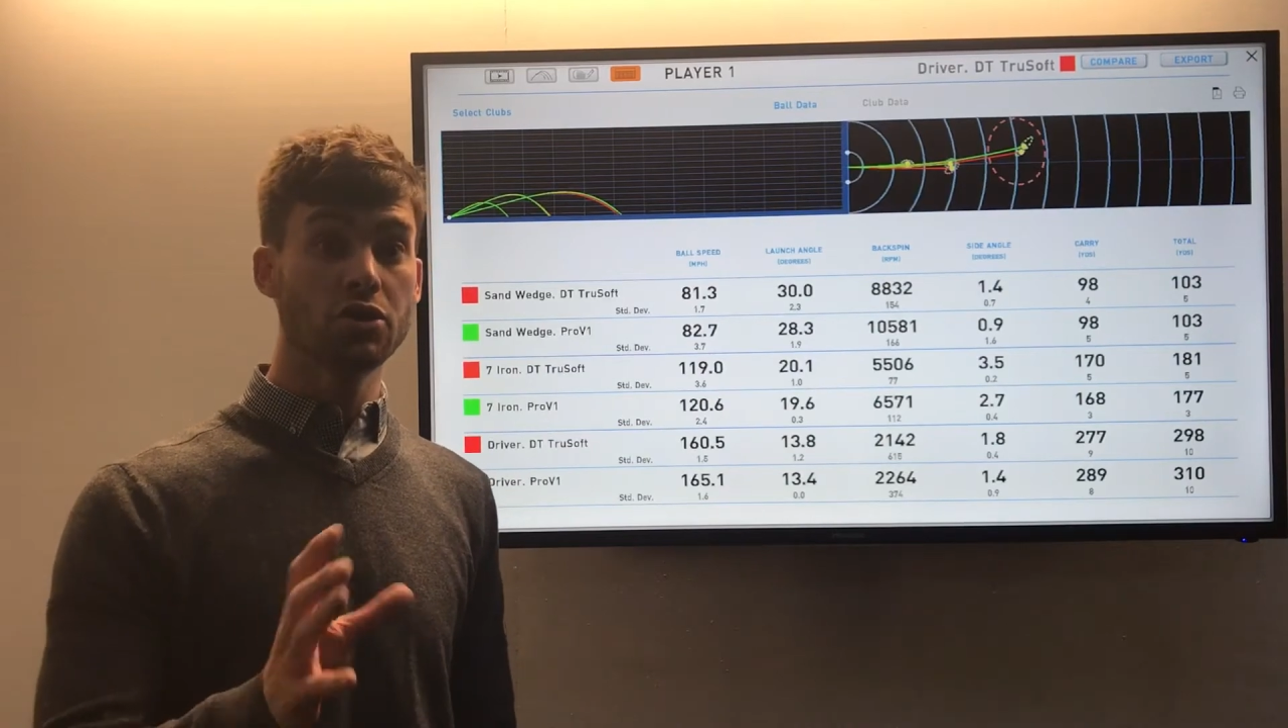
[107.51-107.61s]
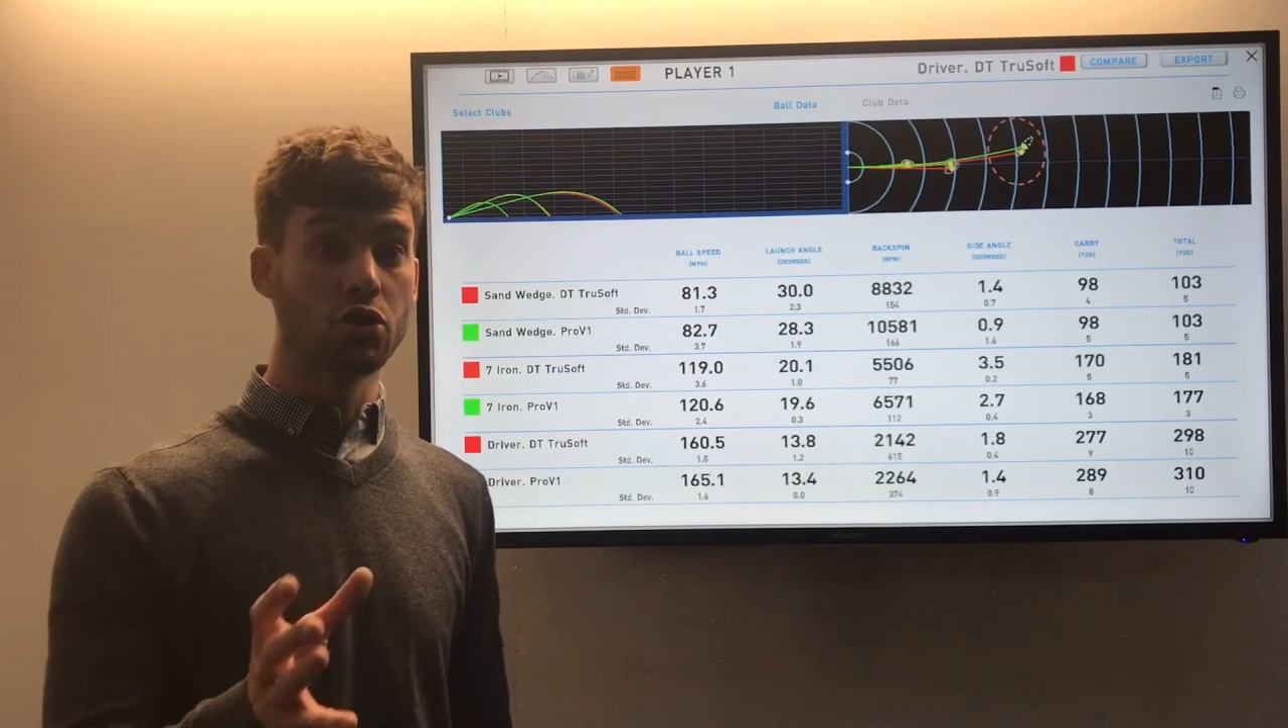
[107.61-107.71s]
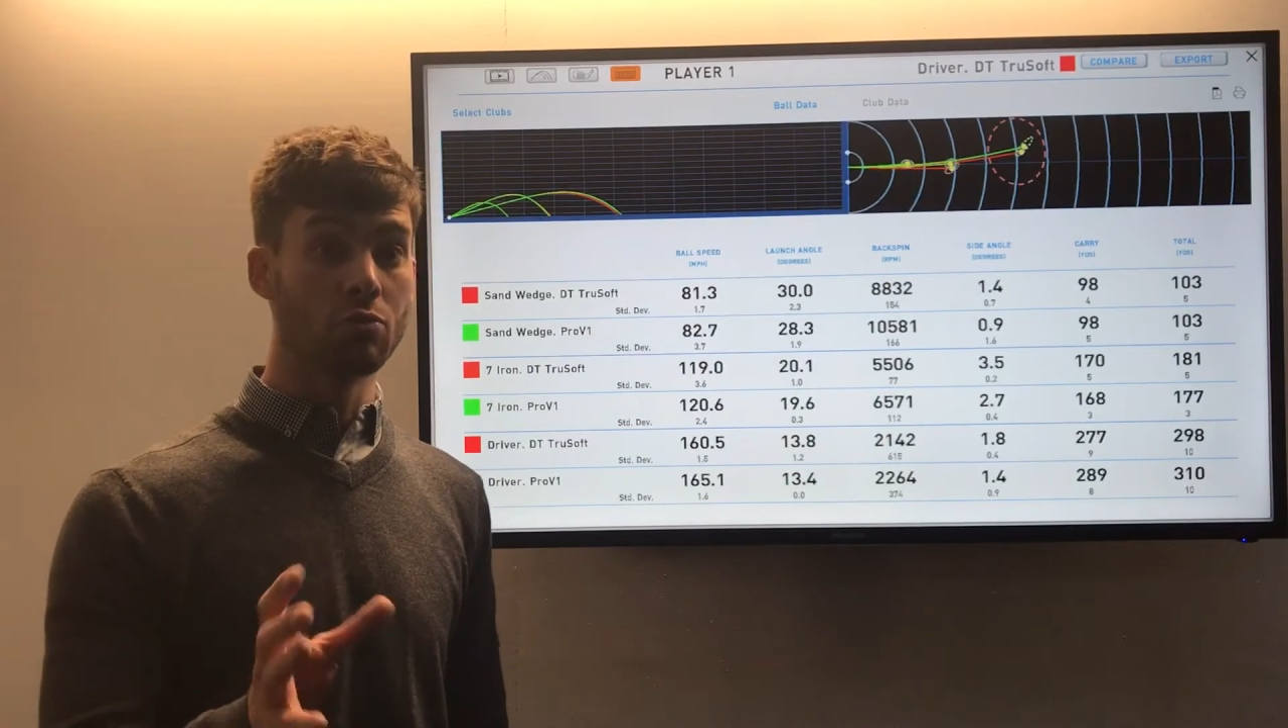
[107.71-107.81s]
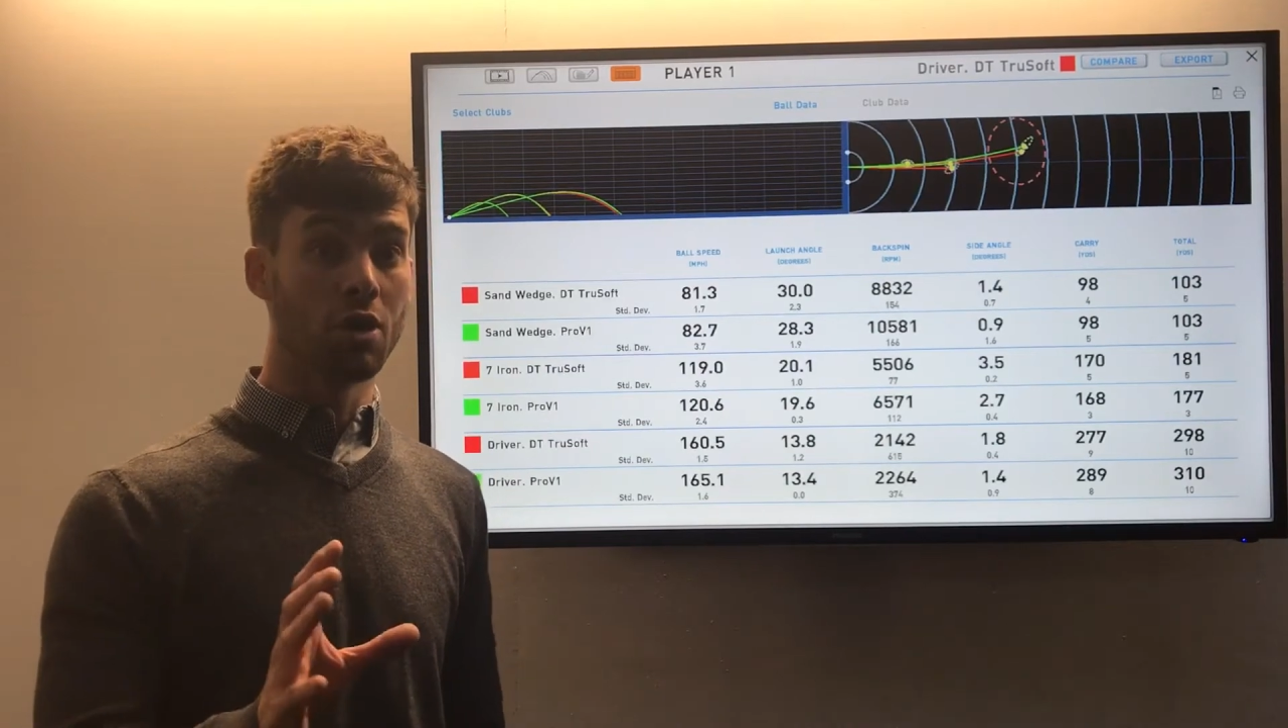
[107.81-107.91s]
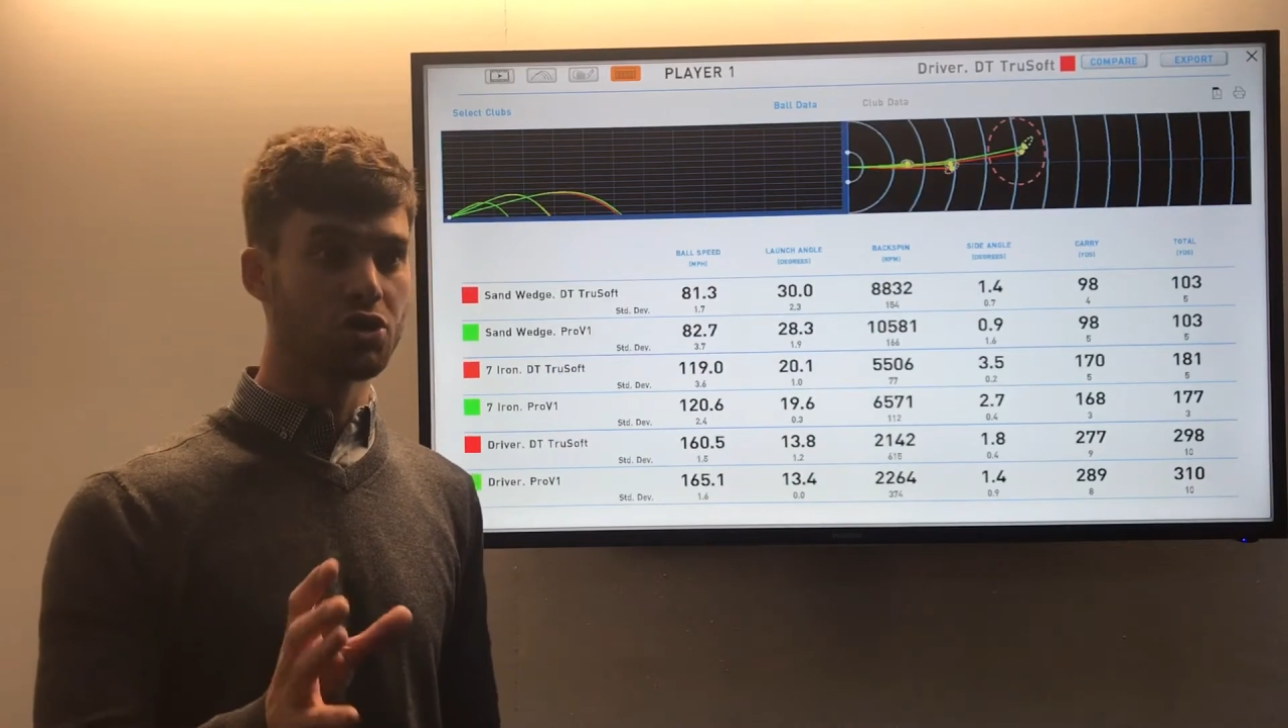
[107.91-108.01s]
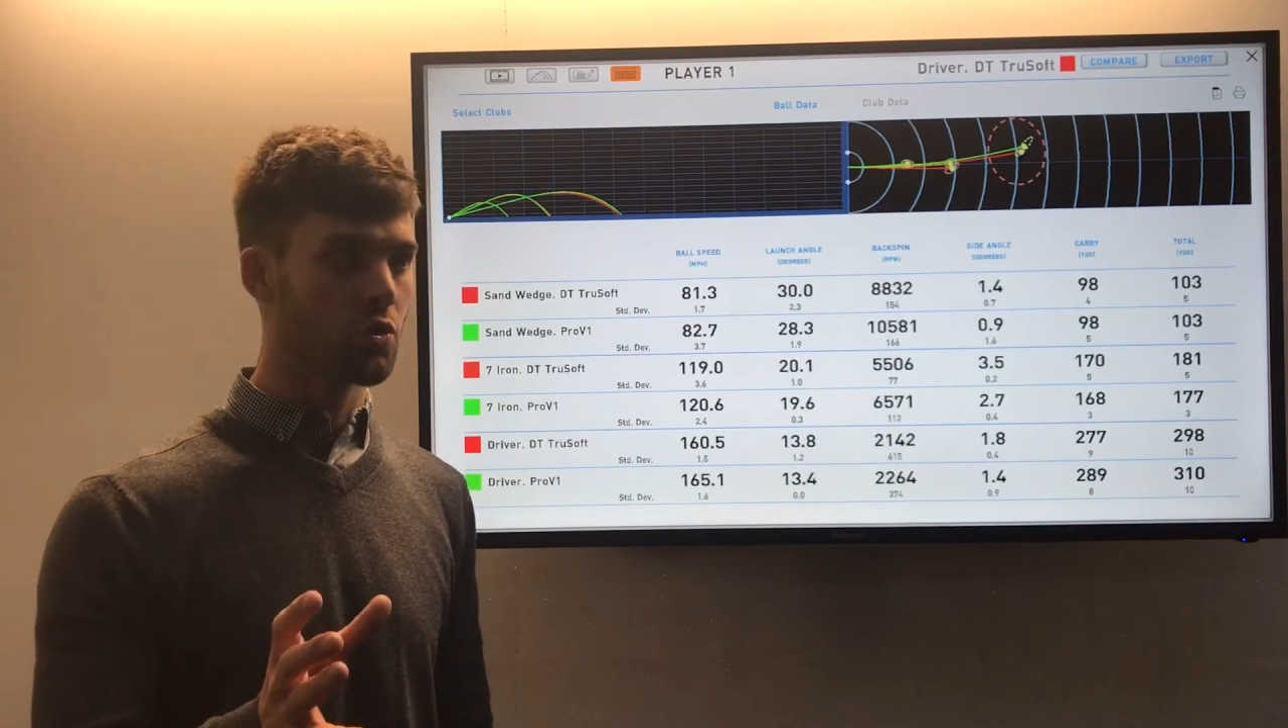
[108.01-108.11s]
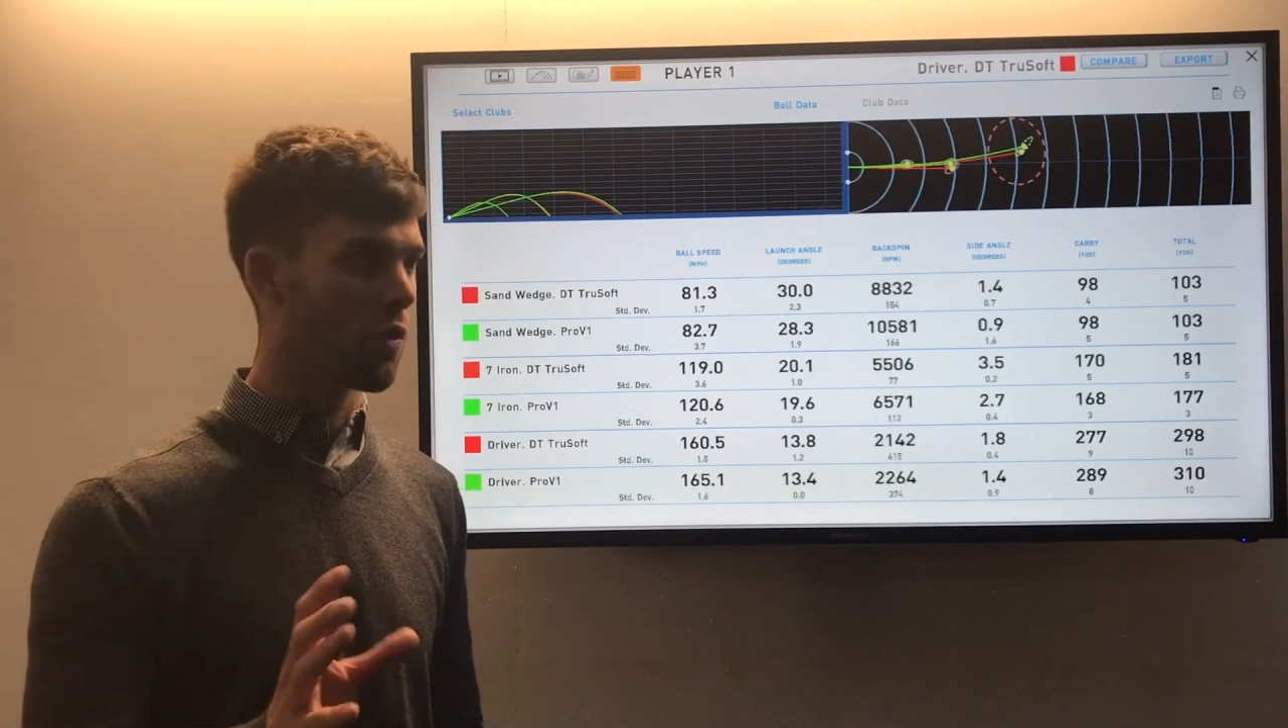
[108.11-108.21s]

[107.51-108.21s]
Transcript: too much to